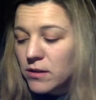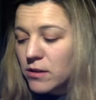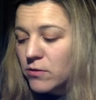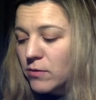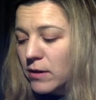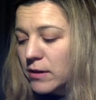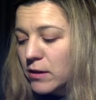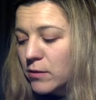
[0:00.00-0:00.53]

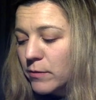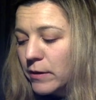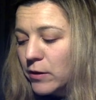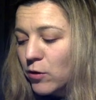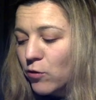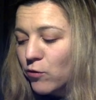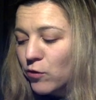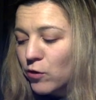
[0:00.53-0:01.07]
divided
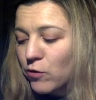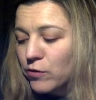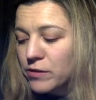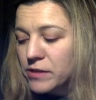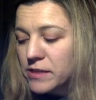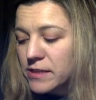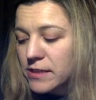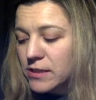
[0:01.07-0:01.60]
by overall
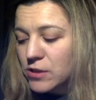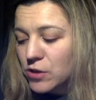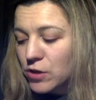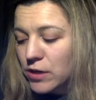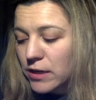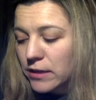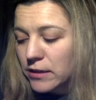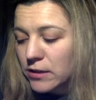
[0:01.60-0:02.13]
resistance
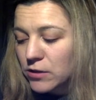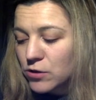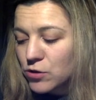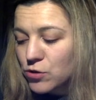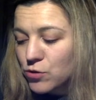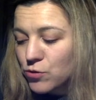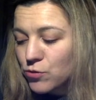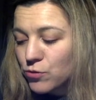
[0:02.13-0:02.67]
connected
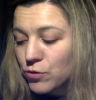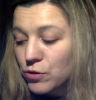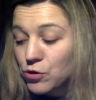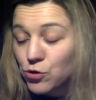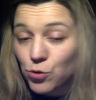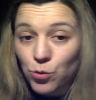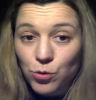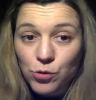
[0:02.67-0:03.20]
to the
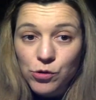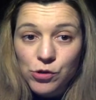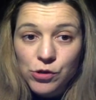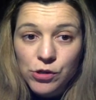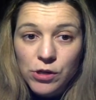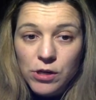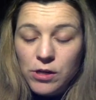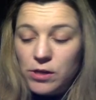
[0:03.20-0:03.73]

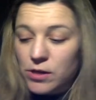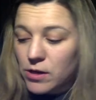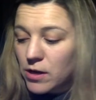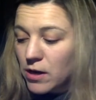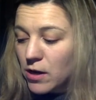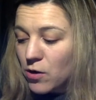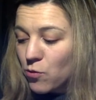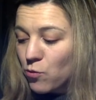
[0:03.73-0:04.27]
source
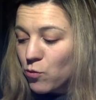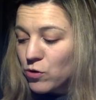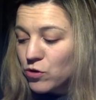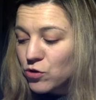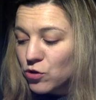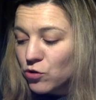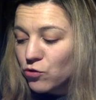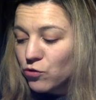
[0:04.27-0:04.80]
uh, we
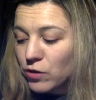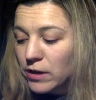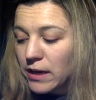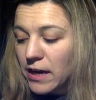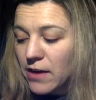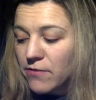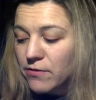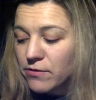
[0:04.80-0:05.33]
don't really
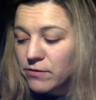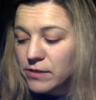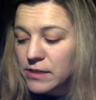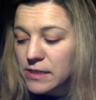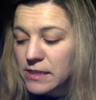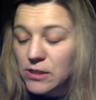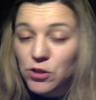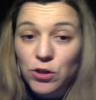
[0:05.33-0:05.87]
have a
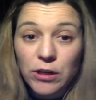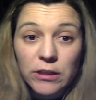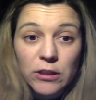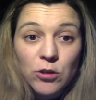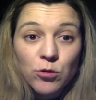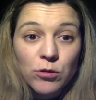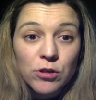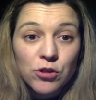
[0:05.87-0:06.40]
resistance
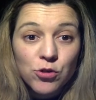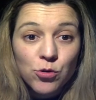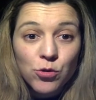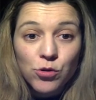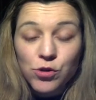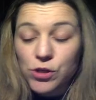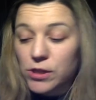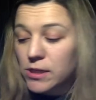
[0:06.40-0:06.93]
connected to the
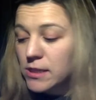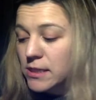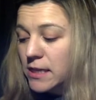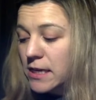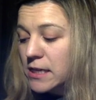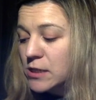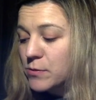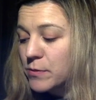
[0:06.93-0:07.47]
source in this
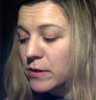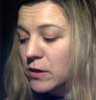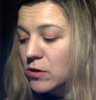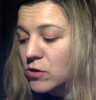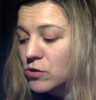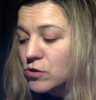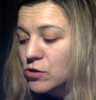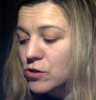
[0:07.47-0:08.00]
case
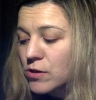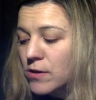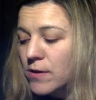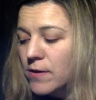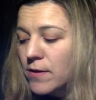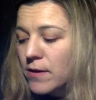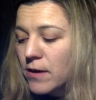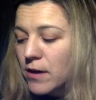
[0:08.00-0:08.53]
because
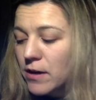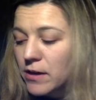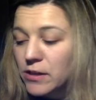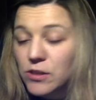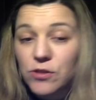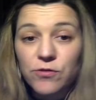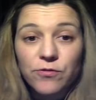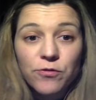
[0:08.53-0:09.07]
uh,
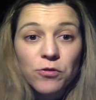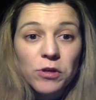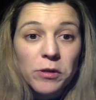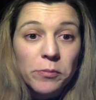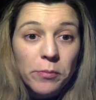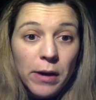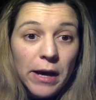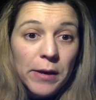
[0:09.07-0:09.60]
it's
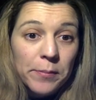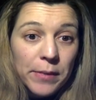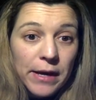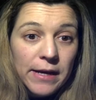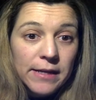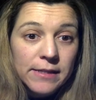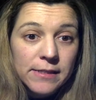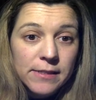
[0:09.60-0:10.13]
fully
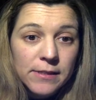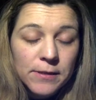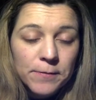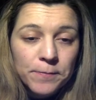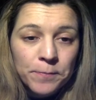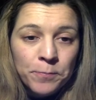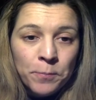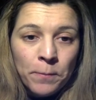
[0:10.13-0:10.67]
bypassed
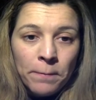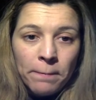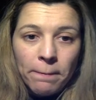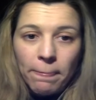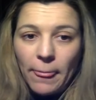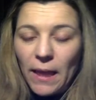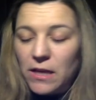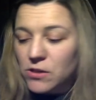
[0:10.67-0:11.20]

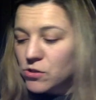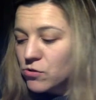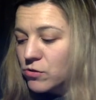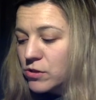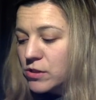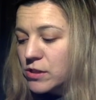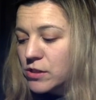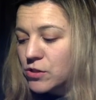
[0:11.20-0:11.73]
and so
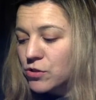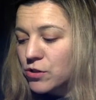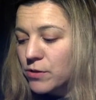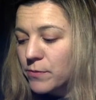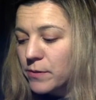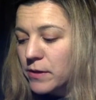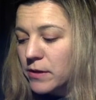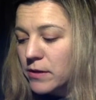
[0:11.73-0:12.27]
it's just
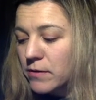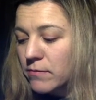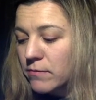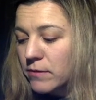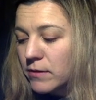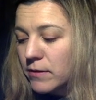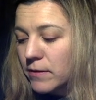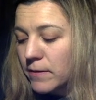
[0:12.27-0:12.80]
going to be
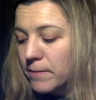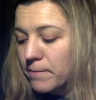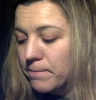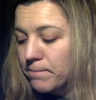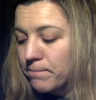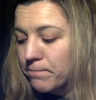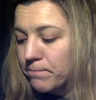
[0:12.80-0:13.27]
um,